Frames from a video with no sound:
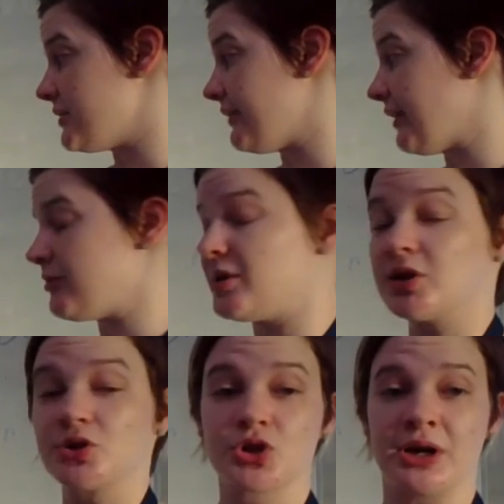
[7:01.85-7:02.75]
is very
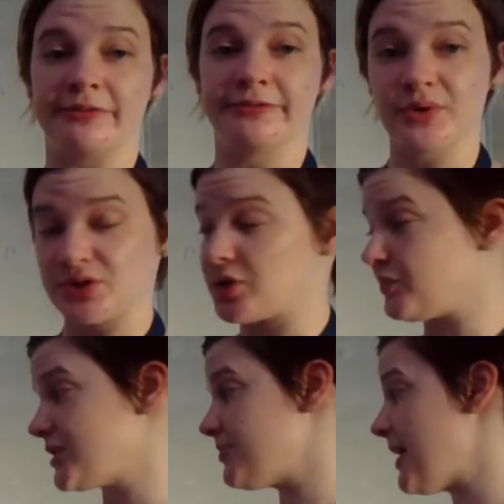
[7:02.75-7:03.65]
much focused
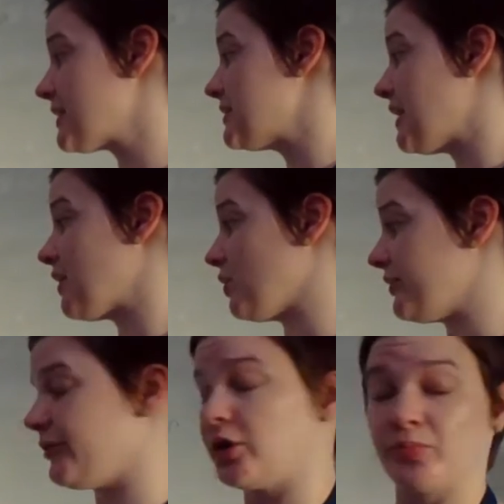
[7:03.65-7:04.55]
on respect, not
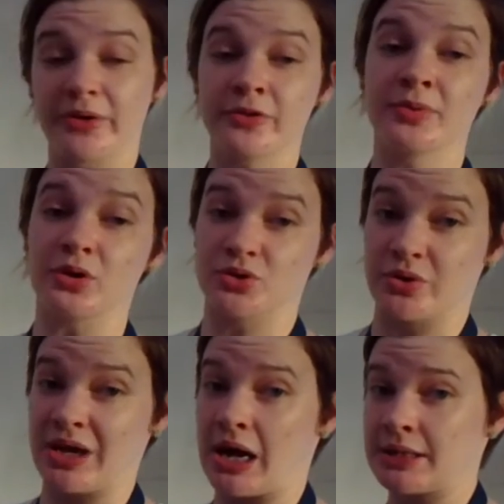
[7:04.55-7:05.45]
only for her brother, but
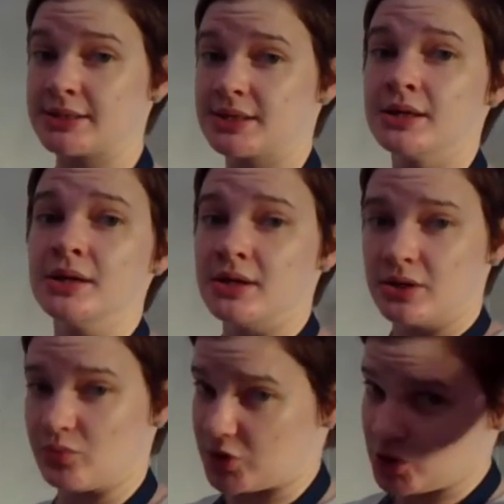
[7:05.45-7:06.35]
also the gods,
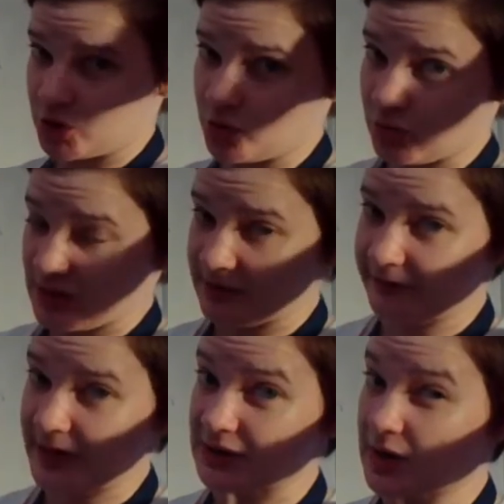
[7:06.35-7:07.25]
which you can
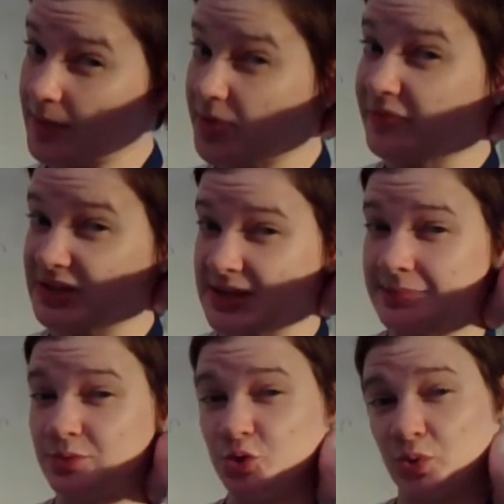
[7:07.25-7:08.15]
find a couple of
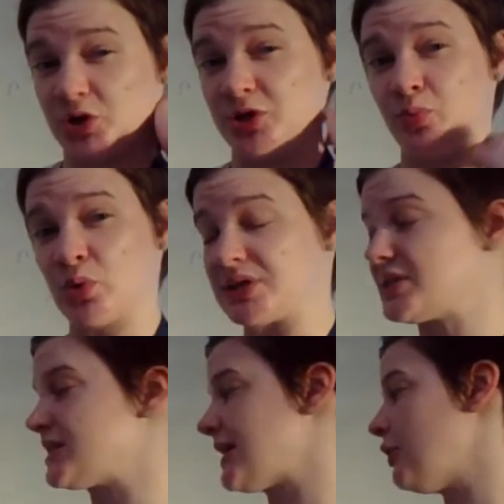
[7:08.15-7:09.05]
examples where she points
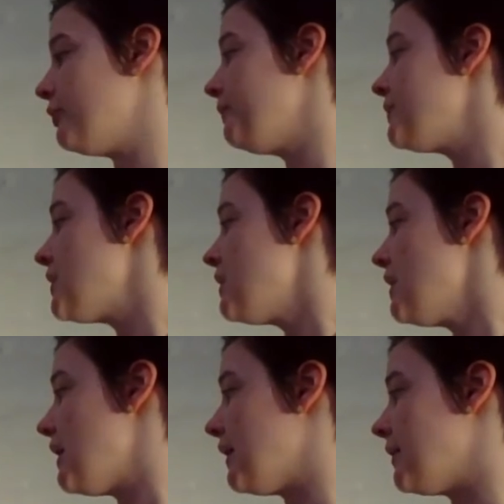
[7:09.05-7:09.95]
this out.
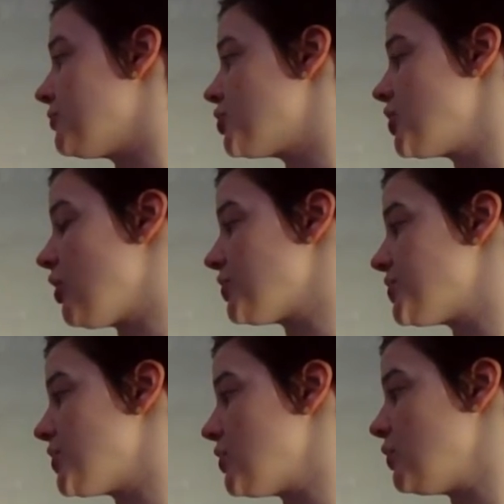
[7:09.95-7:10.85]
She
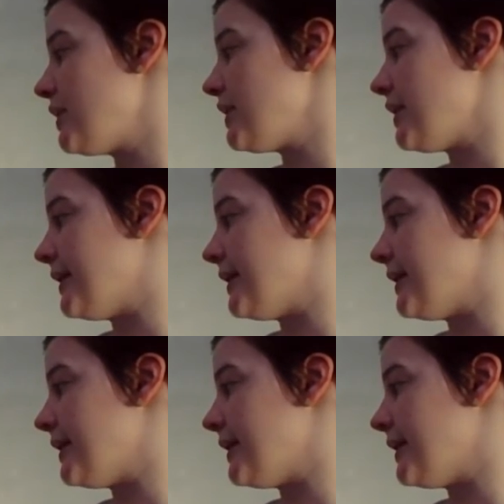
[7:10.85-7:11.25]
also,